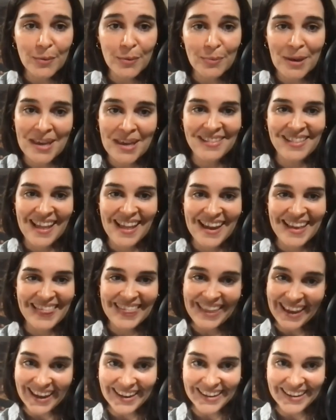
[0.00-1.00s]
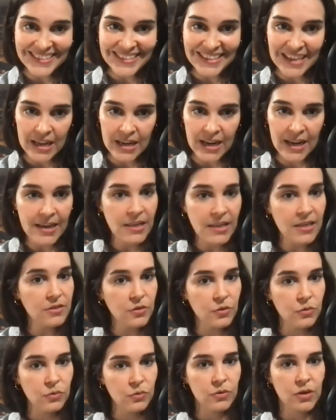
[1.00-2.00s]
a bit like that, and I need
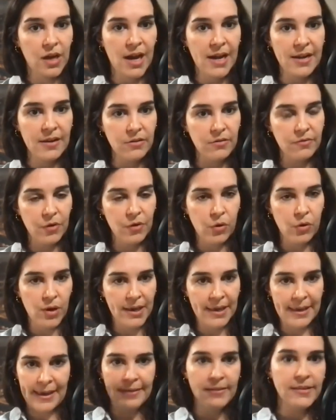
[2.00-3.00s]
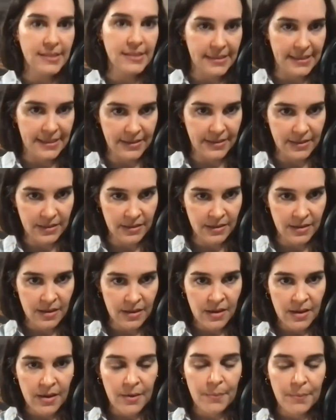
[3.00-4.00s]
to kind of go against it.
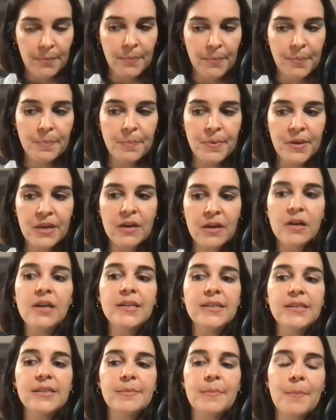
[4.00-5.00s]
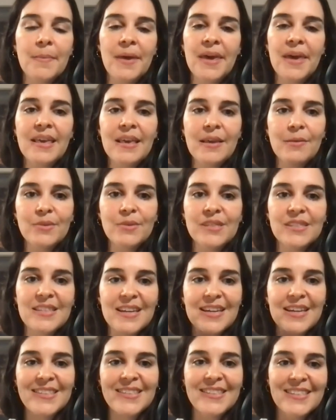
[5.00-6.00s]
Because making
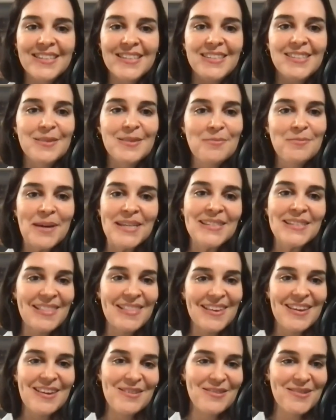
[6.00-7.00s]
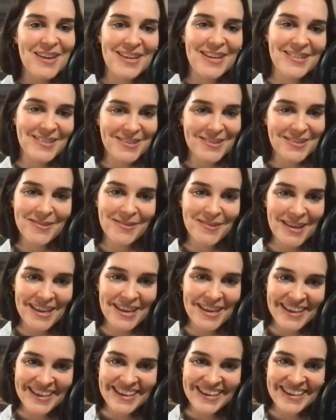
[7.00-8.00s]
mistakes is the best thing you can do.
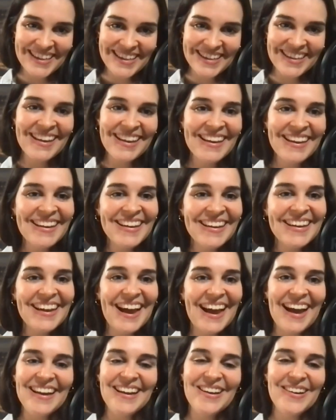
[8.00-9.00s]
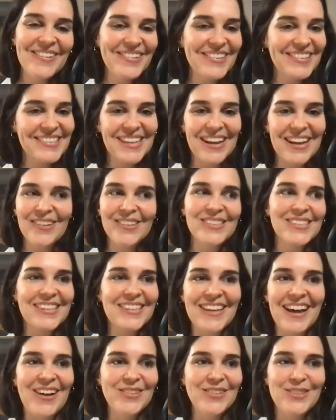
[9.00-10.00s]
I know it sounds
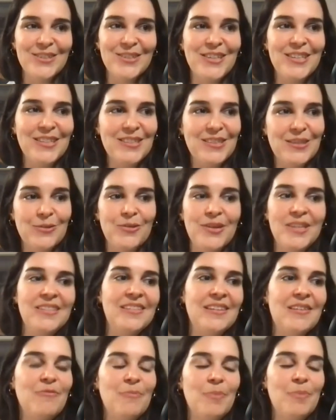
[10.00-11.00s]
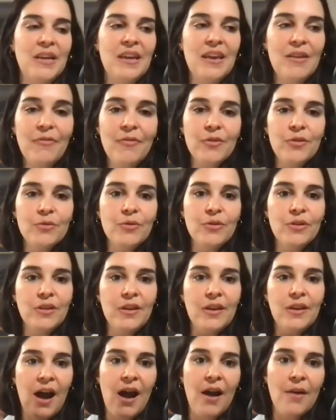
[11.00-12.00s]
counterintuitive, but if you
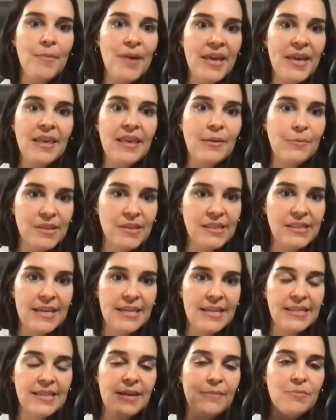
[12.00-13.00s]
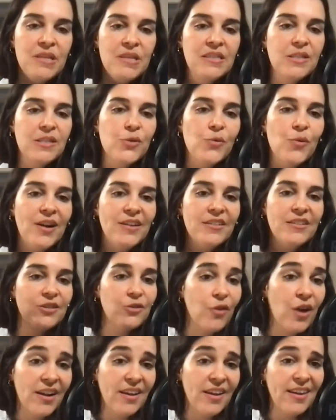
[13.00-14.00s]
are making mistakes, that means you are
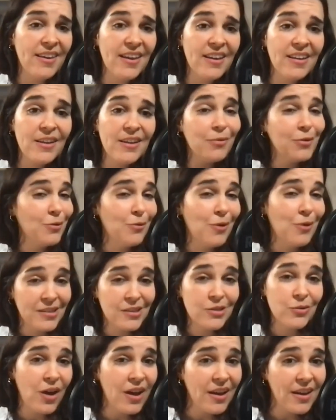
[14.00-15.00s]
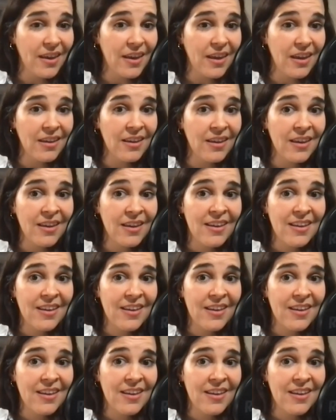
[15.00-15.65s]
trying. And if you are trying,